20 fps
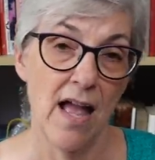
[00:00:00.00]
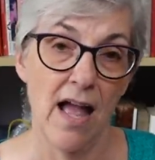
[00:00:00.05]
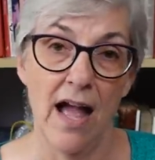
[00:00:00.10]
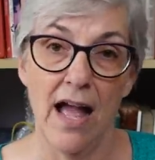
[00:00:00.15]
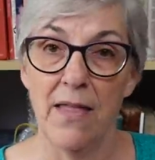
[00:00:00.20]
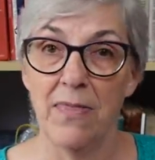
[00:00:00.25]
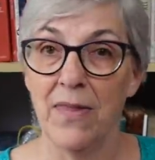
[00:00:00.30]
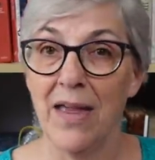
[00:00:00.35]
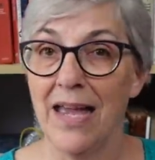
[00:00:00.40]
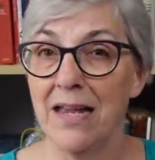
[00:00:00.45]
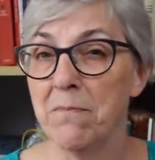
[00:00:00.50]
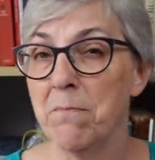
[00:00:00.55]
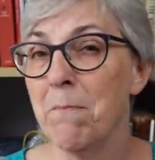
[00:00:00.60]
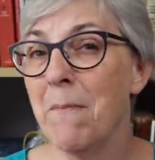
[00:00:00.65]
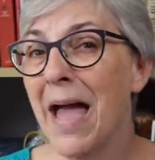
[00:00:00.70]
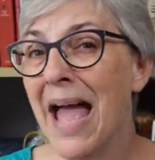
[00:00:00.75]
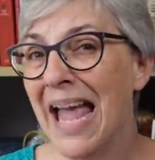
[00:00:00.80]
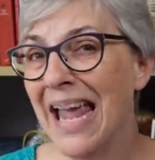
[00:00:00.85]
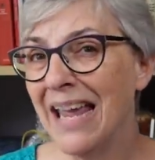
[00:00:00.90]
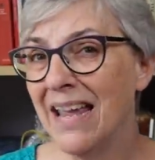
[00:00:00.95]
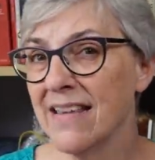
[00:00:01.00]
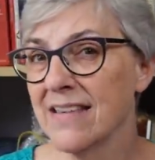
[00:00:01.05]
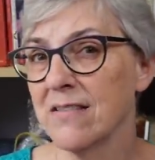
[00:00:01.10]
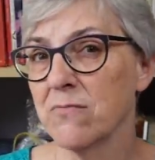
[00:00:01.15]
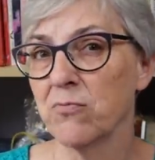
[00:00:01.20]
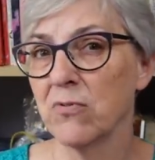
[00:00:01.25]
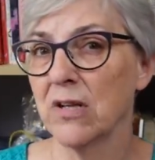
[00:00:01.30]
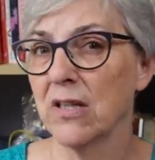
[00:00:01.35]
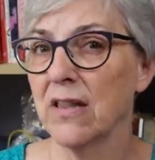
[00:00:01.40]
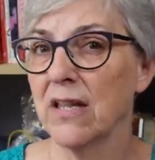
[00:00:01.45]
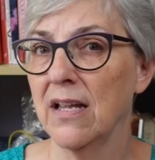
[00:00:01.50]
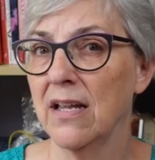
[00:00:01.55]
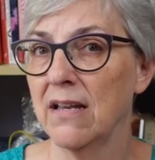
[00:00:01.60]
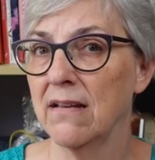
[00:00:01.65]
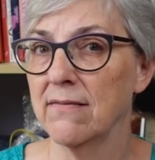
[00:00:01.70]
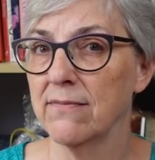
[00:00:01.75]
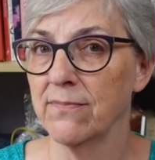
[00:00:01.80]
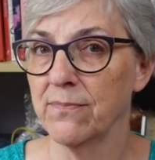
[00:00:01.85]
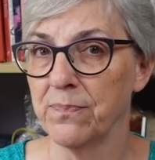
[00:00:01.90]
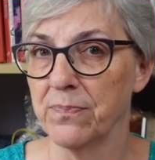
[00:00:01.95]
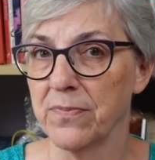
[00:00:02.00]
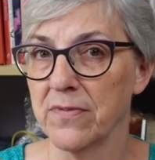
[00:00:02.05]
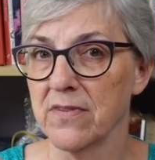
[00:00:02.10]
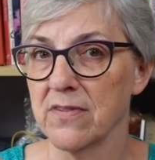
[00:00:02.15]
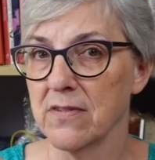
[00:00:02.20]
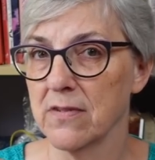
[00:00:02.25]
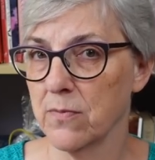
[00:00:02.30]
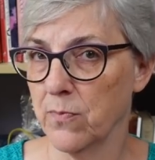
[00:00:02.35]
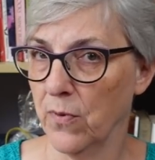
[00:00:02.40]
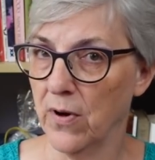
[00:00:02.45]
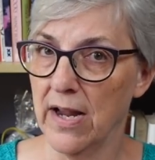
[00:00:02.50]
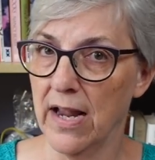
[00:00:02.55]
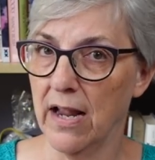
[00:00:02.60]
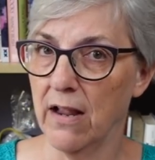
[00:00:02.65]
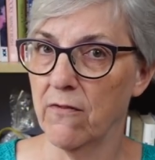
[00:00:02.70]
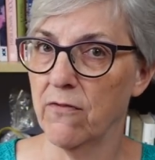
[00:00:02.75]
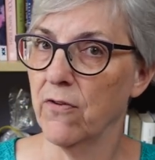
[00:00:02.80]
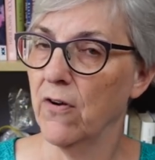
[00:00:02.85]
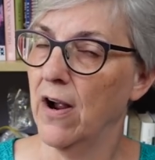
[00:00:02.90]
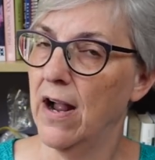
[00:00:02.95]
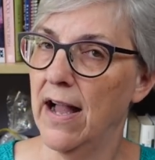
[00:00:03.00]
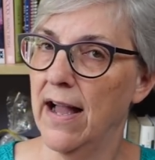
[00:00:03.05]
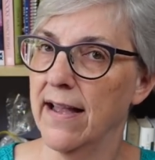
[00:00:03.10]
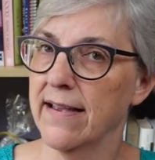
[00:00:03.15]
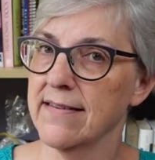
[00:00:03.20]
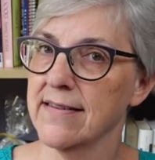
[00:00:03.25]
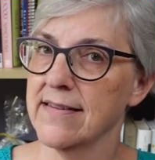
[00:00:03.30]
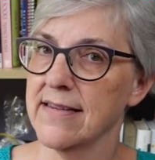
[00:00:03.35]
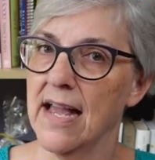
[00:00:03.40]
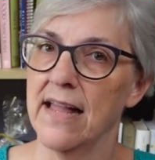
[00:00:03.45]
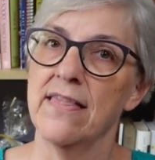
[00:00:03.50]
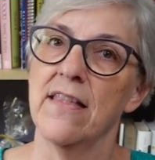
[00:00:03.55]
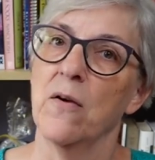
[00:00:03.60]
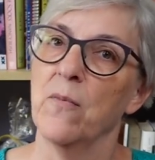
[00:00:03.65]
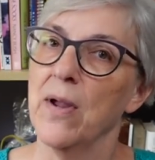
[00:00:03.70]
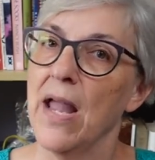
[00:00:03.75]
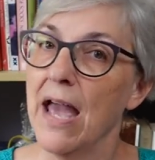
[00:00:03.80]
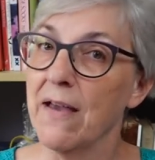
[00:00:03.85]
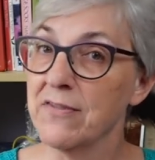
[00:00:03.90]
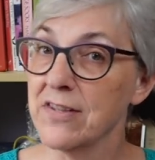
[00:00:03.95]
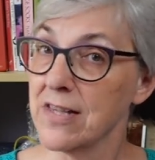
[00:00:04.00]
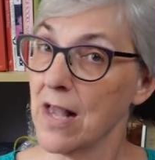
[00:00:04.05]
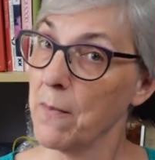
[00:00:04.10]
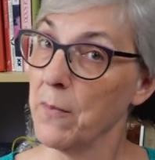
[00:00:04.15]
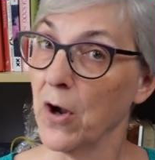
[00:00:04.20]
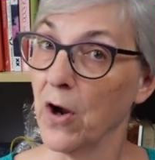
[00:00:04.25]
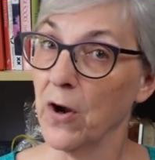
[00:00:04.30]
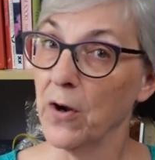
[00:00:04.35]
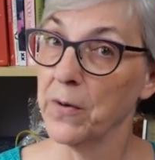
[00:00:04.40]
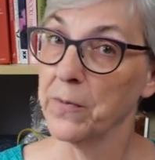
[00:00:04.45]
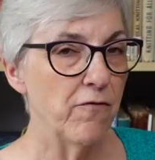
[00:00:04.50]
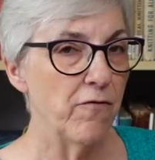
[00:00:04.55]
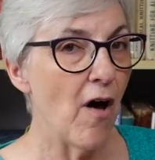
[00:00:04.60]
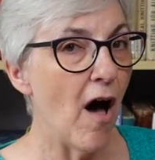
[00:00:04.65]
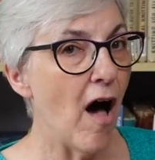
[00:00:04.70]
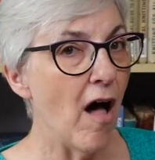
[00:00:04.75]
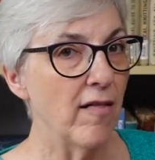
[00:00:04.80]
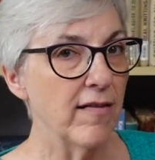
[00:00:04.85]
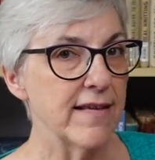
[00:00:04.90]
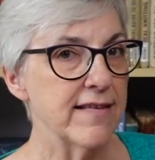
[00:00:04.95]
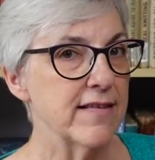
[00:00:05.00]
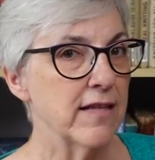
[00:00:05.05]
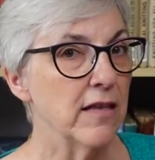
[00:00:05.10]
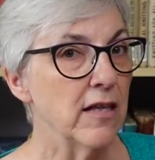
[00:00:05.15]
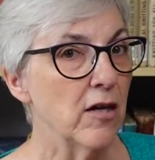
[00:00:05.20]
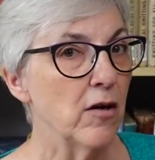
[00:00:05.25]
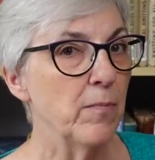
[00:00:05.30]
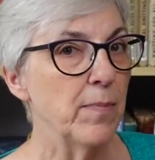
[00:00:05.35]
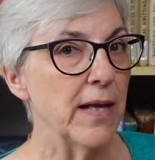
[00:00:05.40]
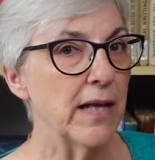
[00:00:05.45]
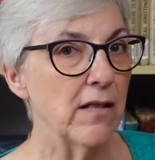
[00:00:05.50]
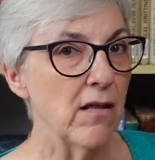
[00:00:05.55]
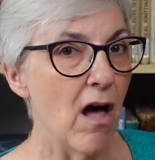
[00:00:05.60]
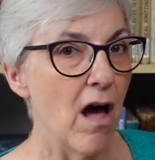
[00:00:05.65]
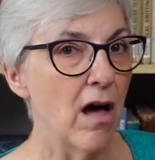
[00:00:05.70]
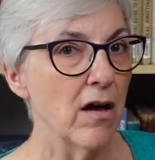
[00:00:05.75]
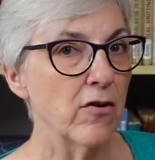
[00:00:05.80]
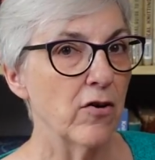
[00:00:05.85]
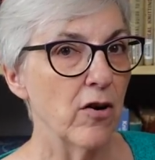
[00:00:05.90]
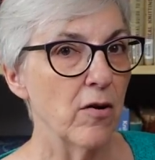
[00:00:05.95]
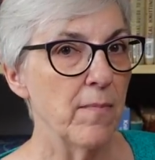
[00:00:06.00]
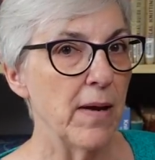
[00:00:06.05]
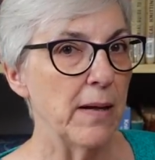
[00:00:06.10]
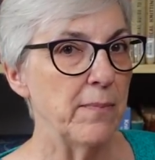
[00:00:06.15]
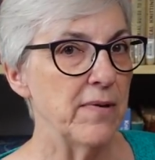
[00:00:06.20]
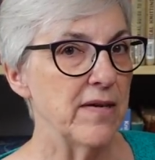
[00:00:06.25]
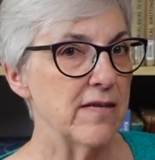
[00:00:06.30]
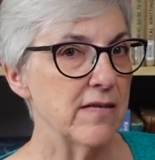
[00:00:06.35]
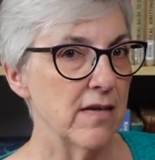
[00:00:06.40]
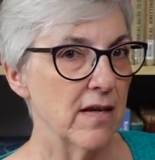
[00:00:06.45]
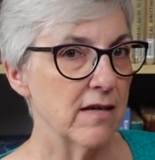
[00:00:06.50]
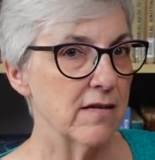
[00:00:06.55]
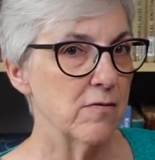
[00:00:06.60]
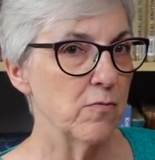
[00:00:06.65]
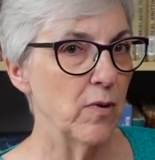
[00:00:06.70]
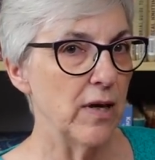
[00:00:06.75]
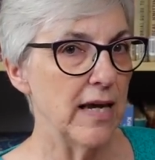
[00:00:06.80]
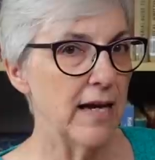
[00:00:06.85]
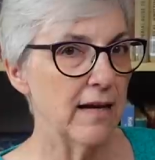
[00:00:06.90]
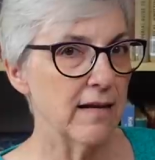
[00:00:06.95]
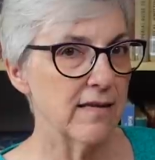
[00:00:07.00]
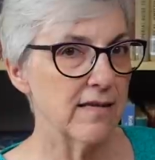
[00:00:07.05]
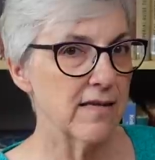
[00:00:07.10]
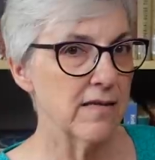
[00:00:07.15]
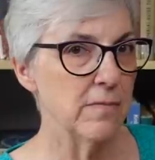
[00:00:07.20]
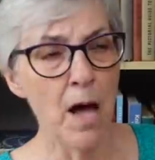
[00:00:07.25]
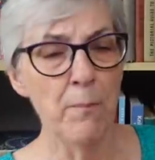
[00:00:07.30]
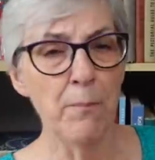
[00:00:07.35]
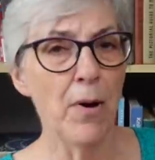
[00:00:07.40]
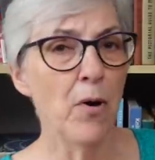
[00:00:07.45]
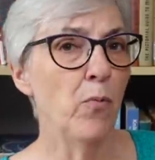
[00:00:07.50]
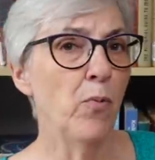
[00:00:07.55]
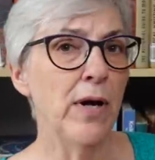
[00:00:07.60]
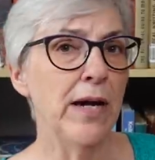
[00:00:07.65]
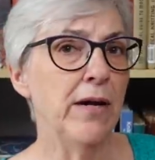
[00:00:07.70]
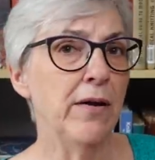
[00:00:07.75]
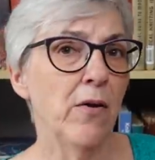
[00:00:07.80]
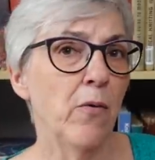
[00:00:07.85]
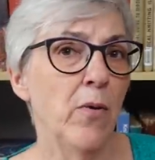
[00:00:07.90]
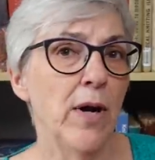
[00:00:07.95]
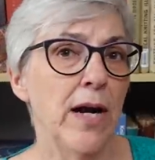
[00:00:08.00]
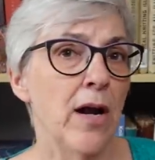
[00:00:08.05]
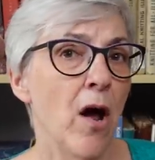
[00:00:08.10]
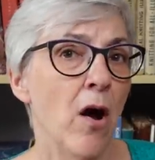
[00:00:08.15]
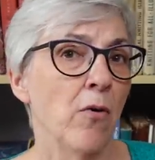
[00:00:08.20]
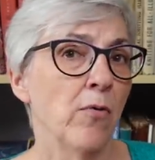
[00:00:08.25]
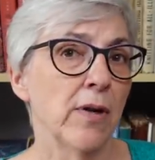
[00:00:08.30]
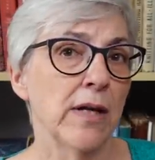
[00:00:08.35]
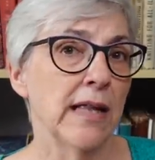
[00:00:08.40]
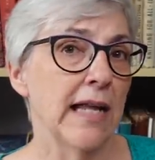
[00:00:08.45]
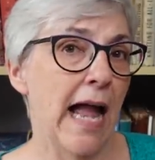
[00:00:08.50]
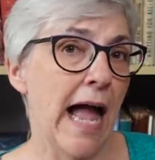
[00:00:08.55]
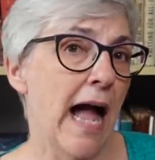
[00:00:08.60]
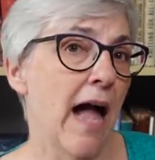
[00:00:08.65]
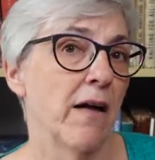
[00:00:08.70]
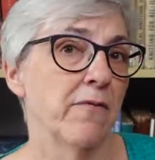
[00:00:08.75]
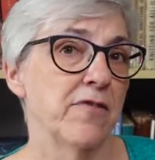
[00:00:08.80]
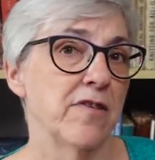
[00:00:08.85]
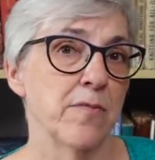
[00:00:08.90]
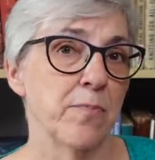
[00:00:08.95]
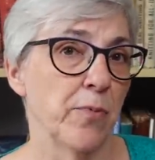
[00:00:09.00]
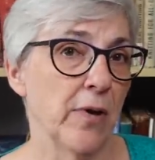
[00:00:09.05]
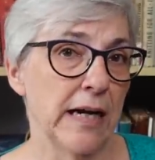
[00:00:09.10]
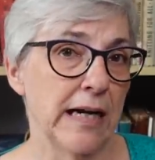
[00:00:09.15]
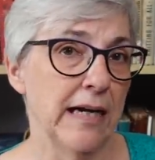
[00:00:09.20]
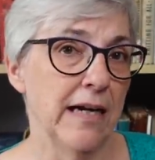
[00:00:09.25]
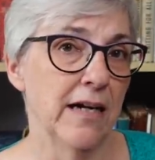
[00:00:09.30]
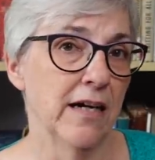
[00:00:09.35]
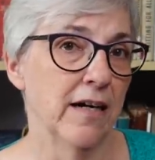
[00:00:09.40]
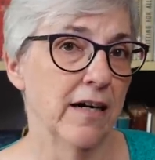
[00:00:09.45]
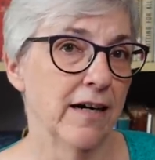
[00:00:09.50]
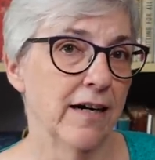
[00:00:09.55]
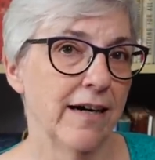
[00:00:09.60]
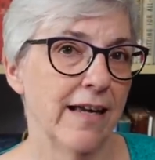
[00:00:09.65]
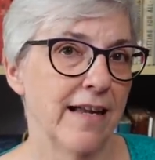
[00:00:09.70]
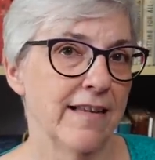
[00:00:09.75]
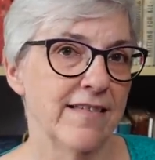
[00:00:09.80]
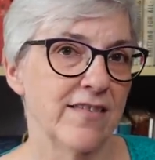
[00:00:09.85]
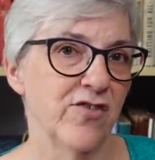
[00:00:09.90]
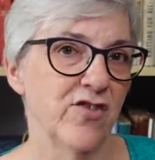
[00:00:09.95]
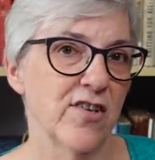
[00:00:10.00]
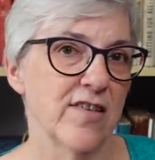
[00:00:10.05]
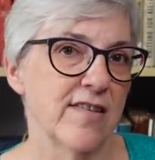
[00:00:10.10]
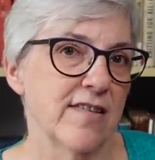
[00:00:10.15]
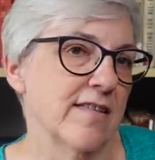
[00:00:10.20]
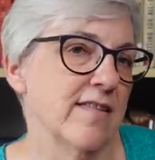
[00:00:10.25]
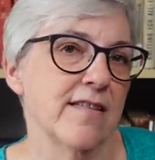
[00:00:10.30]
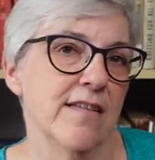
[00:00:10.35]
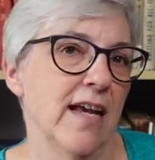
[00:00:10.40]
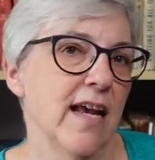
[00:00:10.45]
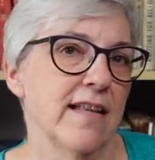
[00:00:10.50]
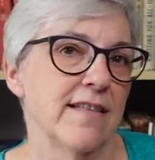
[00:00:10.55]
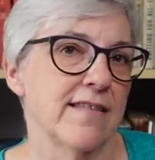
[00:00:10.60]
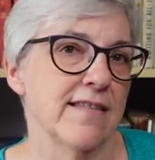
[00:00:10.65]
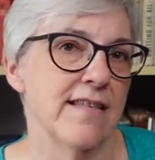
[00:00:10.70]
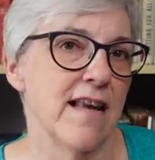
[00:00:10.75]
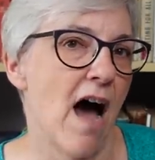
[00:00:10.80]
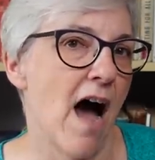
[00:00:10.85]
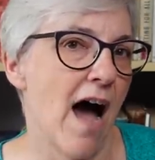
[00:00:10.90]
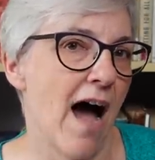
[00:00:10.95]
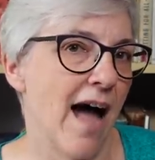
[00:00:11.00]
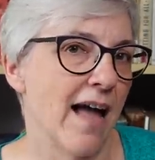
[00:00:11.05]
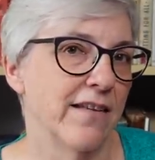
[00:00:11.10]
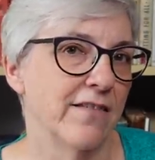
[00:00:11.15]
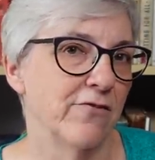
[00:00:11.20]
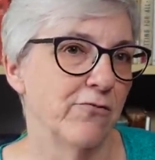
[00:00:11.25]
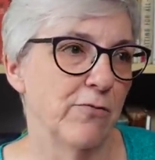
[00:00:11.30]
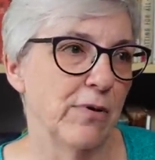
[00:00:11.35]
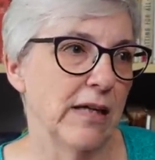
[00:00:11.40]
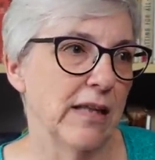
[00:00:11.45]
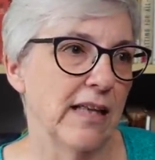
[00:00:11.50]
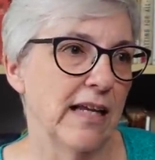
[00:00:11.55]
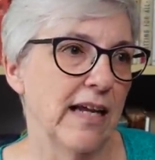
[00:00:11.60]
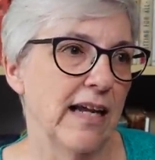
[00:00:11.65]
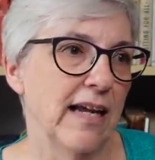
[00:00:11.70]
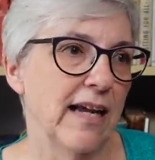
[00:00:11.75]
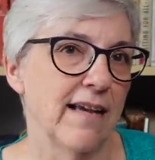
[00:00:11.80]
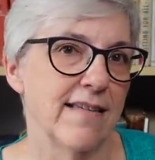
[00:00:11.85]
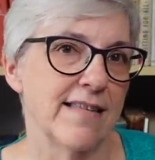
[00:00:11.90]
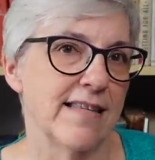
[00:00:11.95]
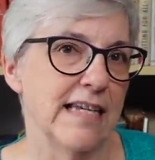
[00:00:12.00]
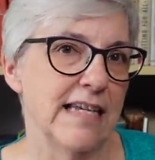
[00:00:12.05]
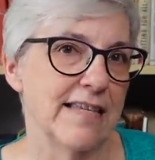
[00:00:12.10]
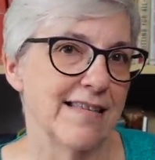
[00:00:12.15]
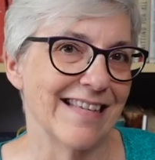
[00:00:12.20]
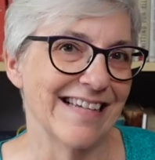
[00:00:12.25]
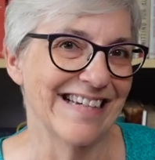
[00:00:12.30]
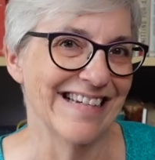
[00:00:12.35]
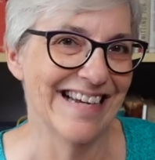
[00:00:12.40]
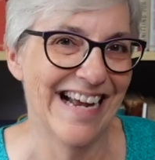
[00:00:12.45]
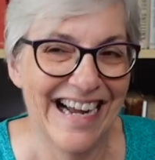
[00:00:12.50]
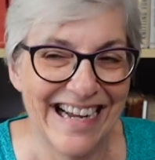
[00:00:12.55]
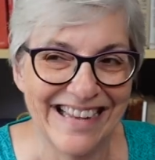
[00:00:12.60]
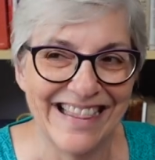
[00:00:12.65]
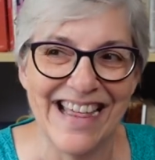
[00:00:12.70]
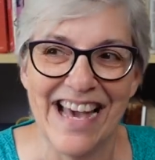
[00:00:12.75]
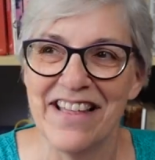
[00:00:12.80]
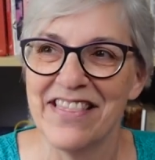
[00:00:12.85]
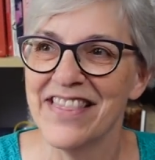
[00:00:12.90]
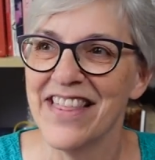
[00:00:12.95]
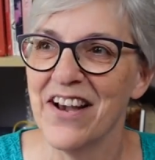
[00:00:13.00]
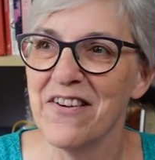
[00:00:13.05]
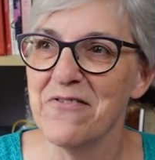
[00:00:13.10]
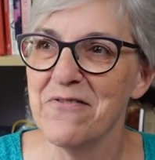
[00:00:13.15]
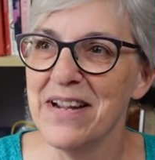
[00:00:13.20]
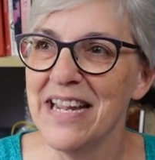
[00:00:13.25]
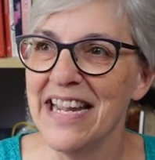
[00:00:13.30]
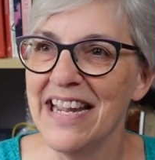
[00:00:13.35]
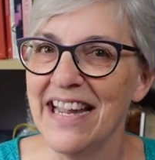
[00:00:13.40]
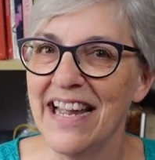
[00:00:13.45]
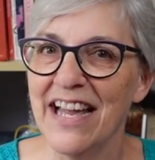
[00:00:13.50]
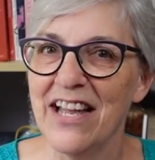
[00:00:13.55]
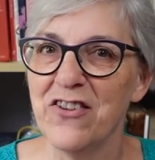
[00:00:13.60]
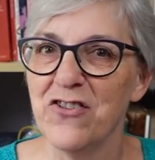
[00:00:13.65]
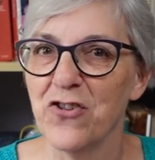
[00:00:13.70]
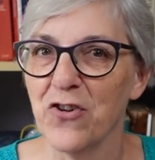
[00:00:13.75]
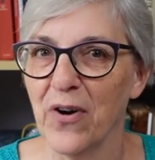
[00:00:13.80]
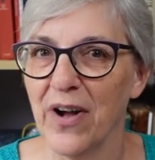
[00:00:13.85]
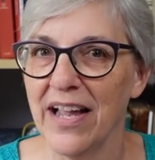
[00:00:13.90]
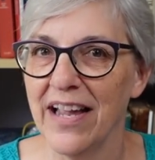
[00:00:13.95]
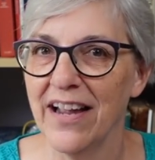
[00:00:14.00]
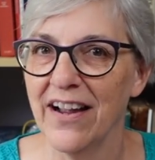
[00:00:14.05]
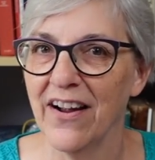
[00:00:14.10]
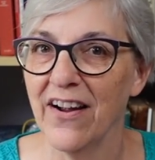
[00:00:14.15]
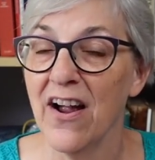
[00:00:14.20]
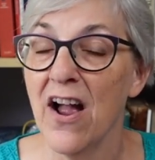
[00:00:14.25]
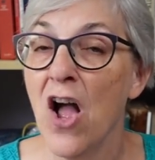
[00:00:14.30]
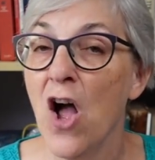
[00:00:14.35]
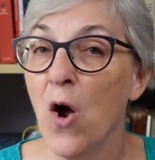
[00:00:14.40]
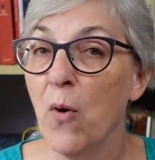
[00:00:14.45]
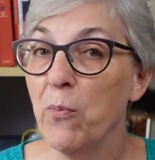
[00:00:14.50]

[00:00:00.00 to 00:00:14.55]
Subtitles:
And May is really spring for us, and then we have summer. Fall is a little bit longer, maybe 6 weeks, but we don't really have spring here. It's just, it's not really a season that we enjoy here.